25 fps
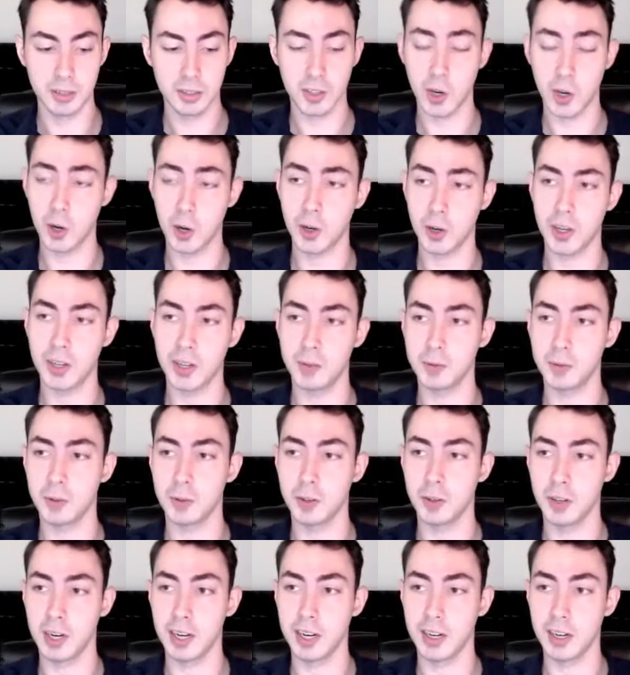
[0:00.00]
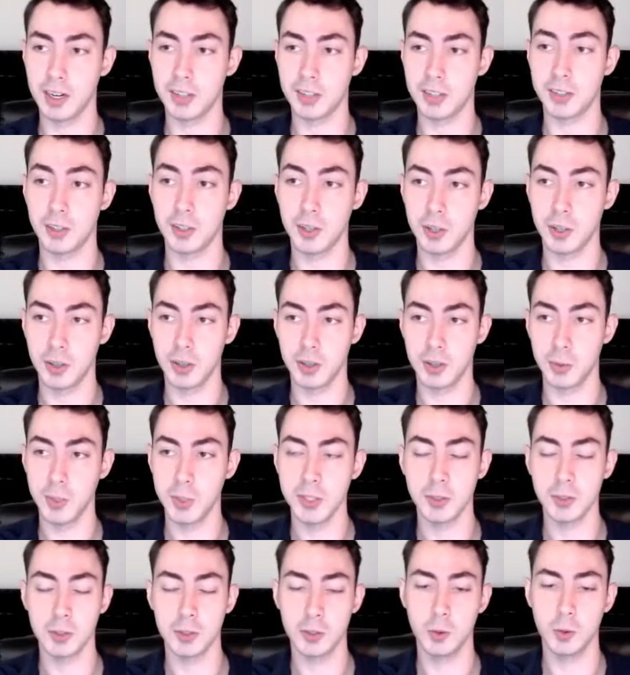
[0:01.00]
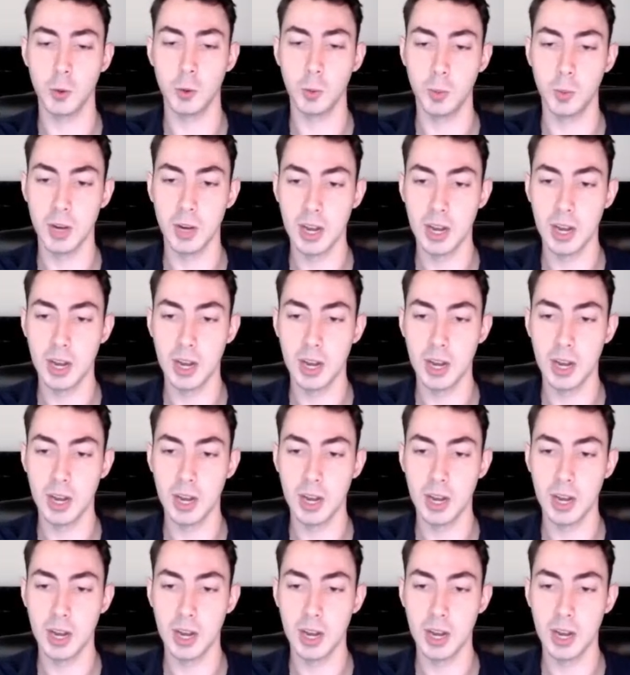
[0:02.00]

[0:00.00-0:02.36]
target for a security research group